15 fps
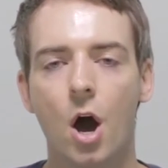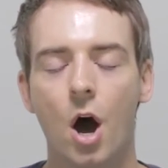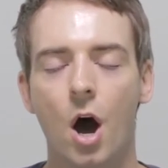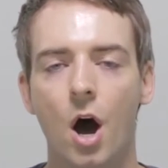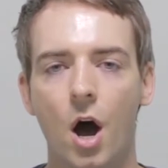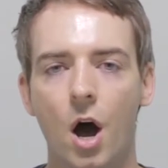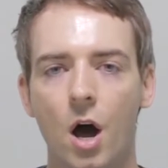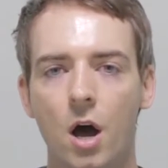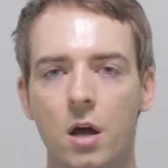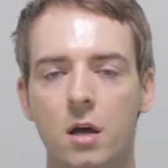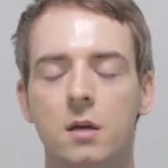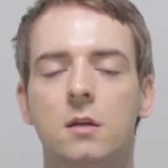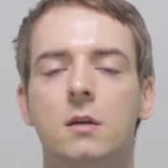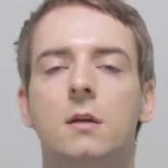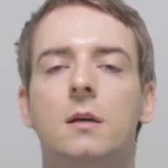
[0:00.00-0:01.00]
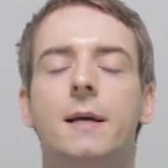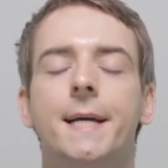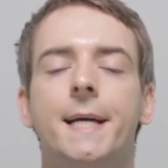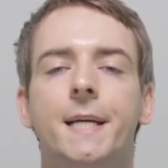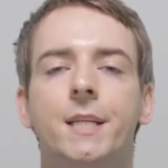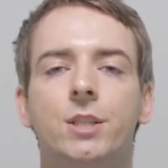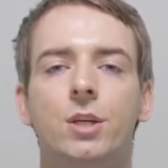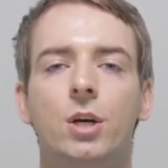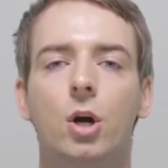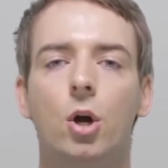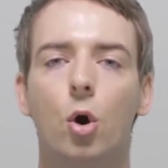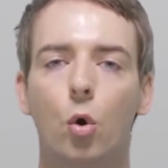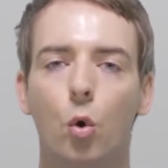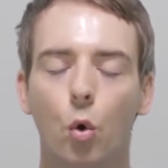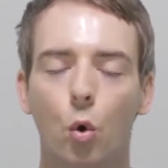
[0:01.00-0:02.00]
And
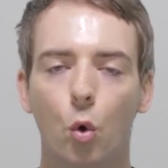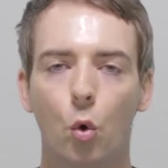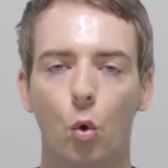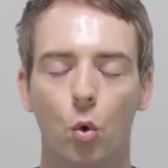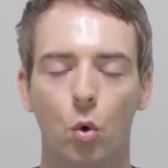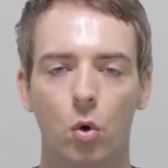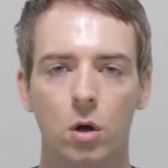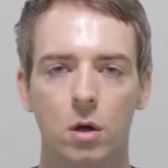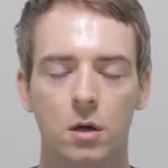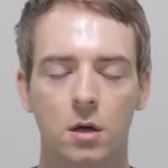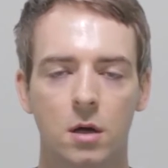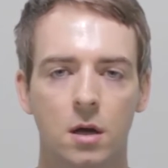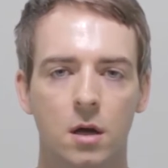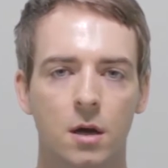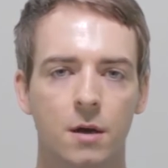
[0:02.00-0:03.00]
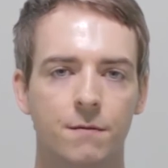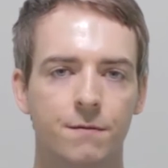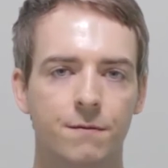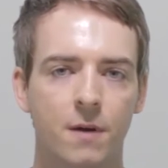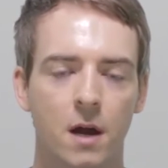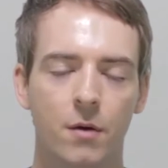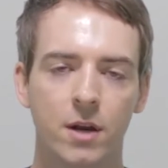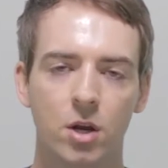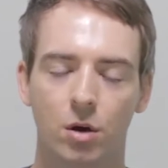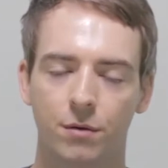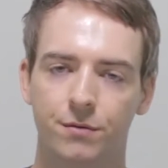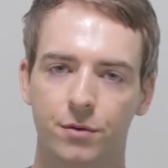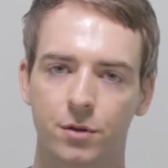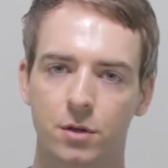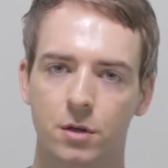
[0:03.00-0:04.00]
or very
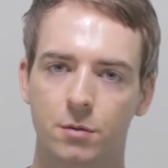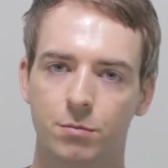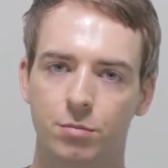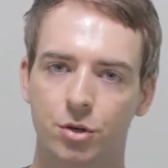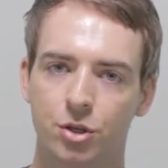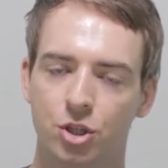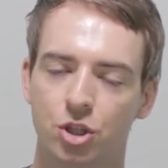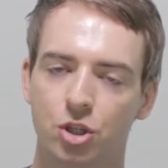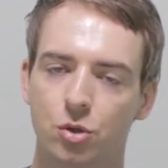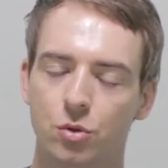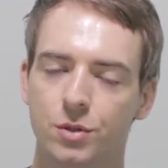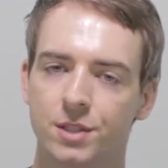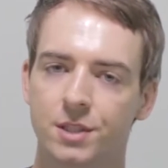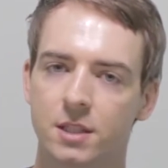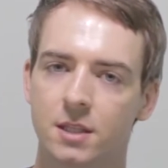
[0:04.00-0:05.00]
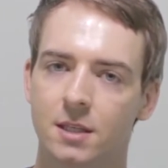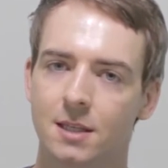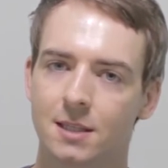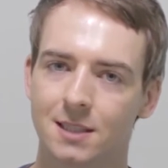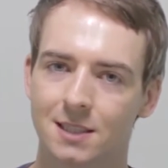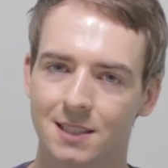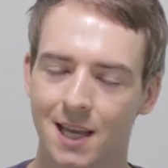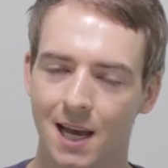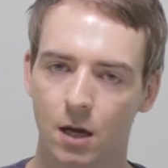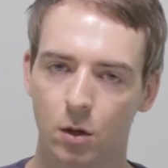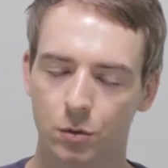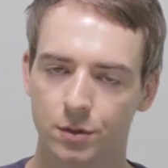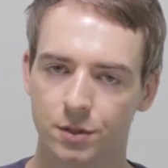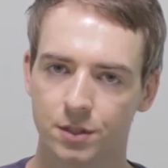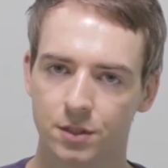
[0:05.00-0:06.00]
often produce
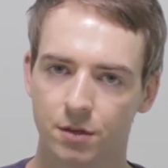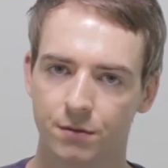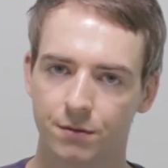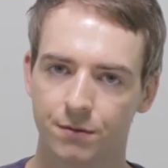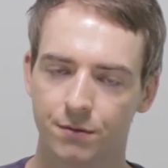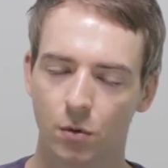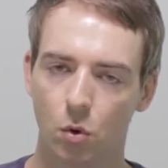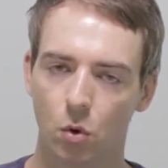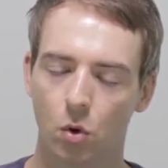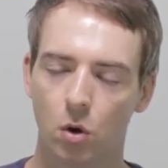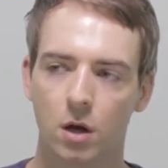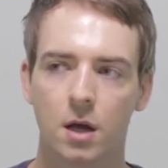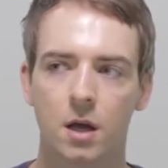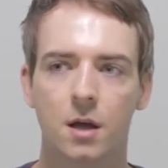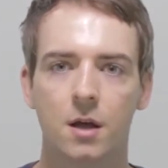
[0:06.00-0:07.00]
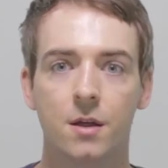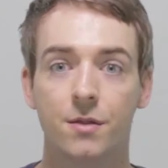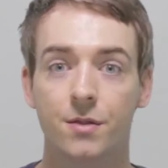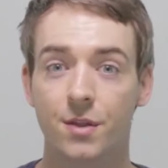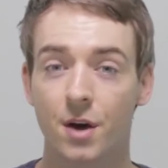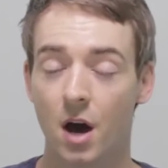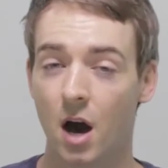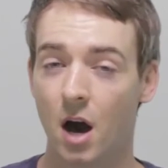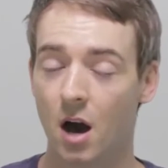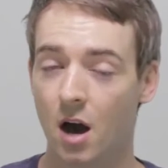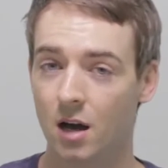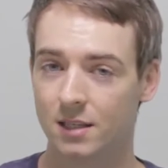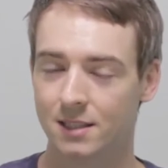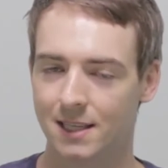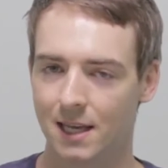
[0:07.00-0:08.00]
sounds for the
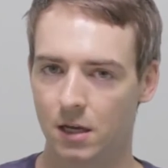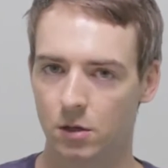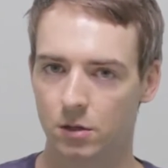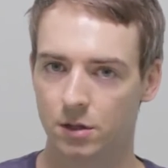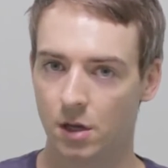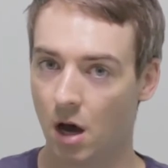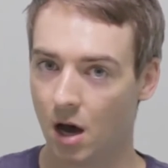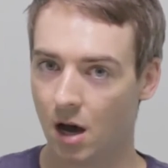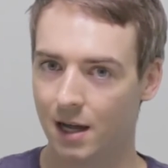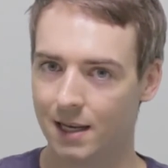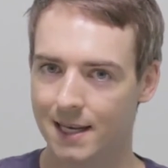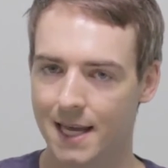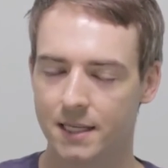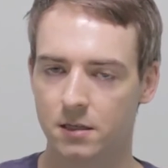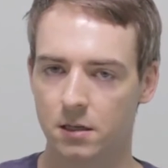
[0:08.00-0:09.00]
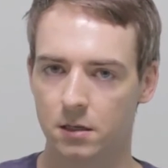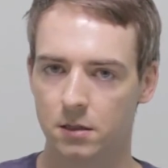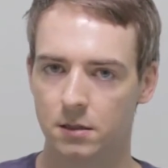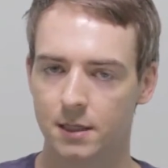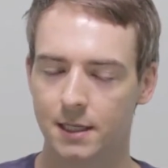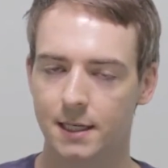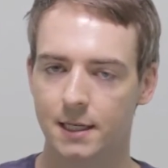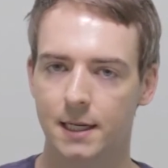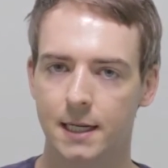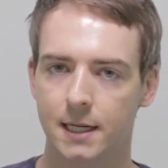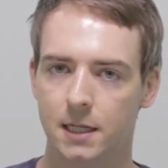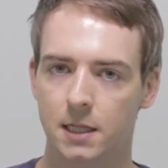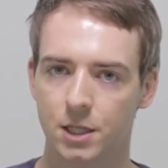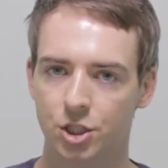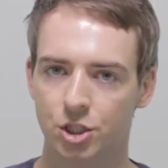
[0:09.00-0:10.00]
R sound, the R letter in
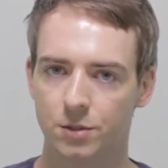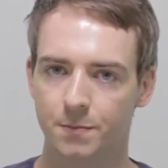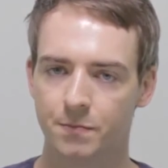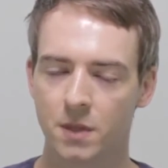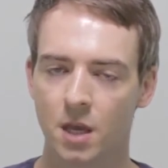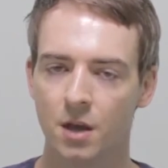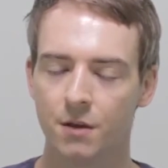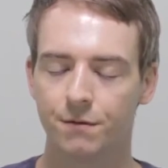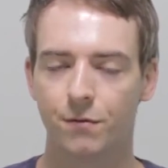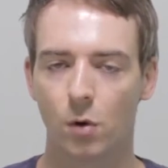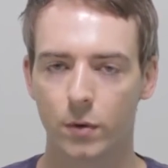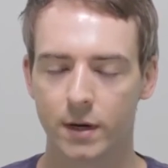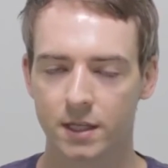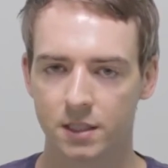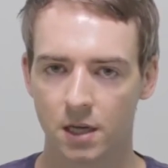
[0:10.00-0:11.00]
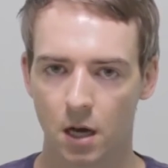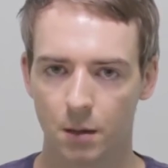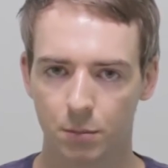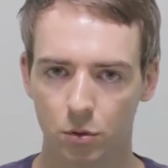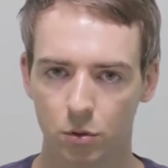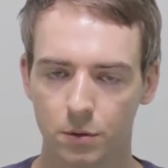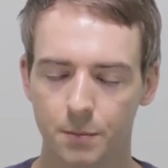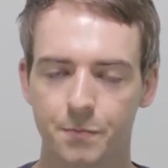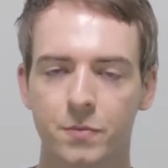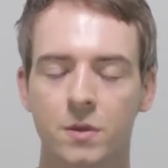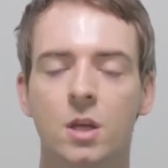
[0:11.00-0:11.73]
English. For example,